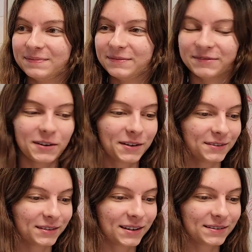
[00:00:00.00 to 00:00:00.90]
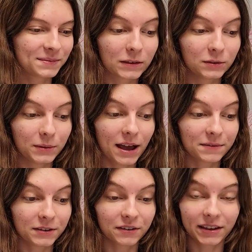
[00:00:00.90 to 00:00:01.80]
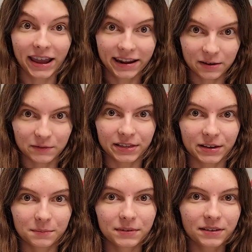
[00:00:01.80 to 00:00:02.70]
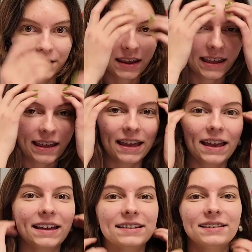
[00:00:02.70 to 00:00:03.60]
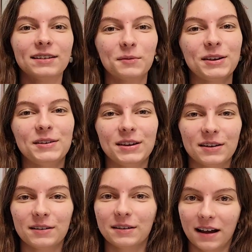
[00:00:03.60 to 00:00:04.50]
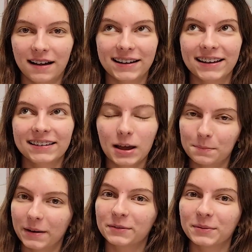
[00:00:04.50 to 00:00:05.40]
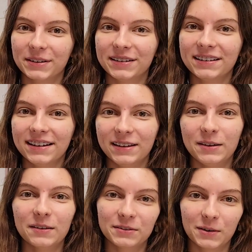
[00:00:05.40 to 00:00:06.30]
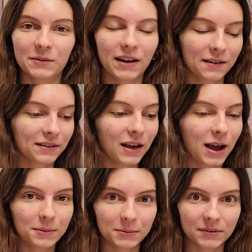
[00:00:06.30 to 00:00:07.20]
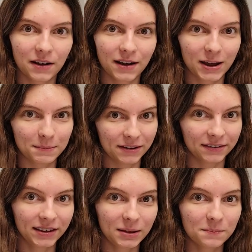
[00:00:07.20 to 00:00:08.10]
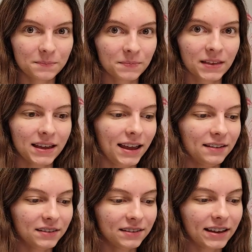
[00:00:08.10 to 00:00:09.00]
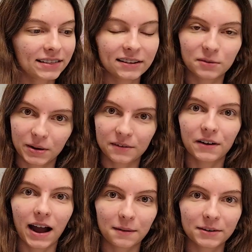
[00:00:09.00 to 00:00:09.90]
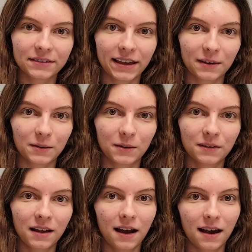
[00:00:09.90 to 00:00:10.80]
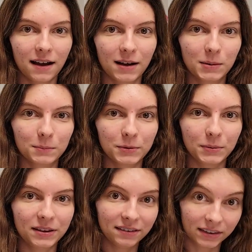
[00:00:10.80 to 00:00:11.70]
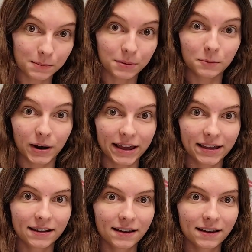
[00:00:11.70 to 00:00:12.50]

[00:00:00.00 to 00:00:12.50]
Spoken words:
focus on. So we have our circadian rhythms. And this is what you hear, it's like a buzzword. You hear it thrown around a lot when we're talking about sleep. It's just like that 24-hour cycle between sleep and wake.